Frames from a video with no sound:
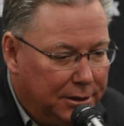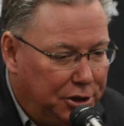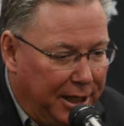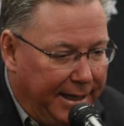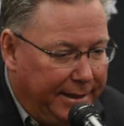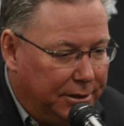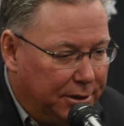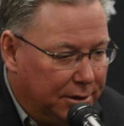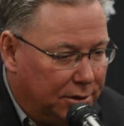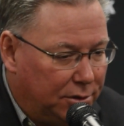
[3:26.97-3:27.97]

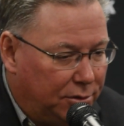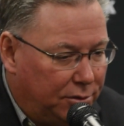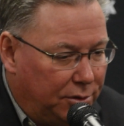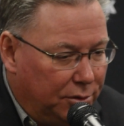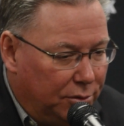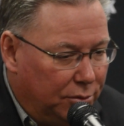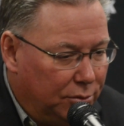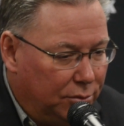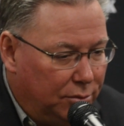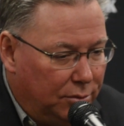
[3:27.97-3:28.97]
changes
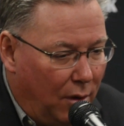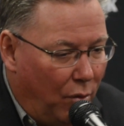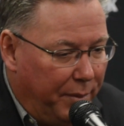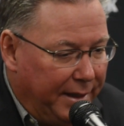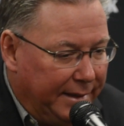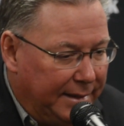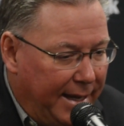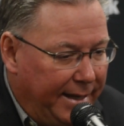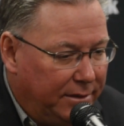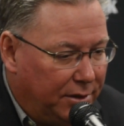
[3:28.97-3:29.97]
to opening
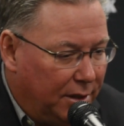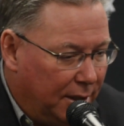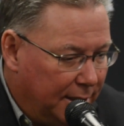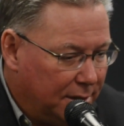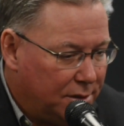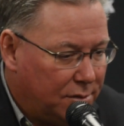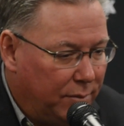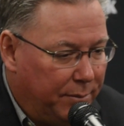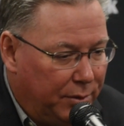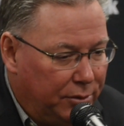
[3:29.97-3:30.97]
day to us
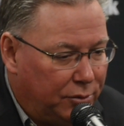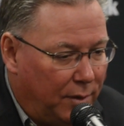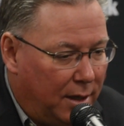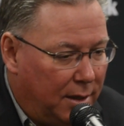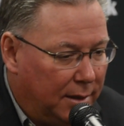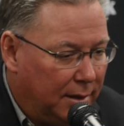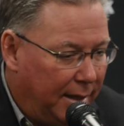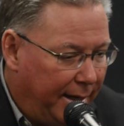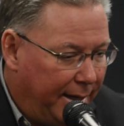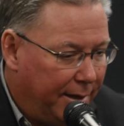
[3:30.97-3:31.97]
with Bourgeois and
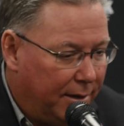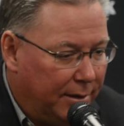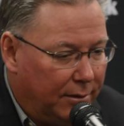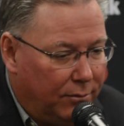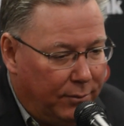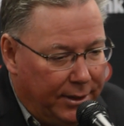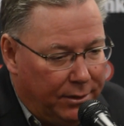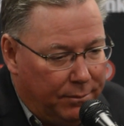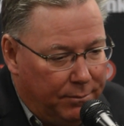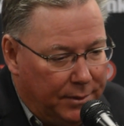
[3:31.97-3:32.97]
LaHare and
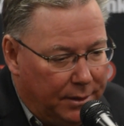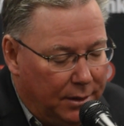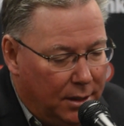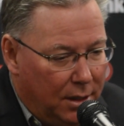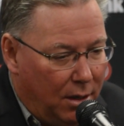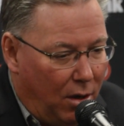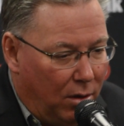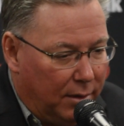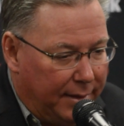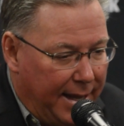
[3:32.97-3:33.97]
Wyndham and
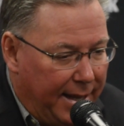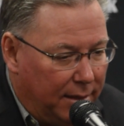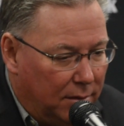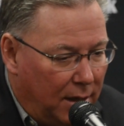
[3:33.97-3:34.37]
all of that.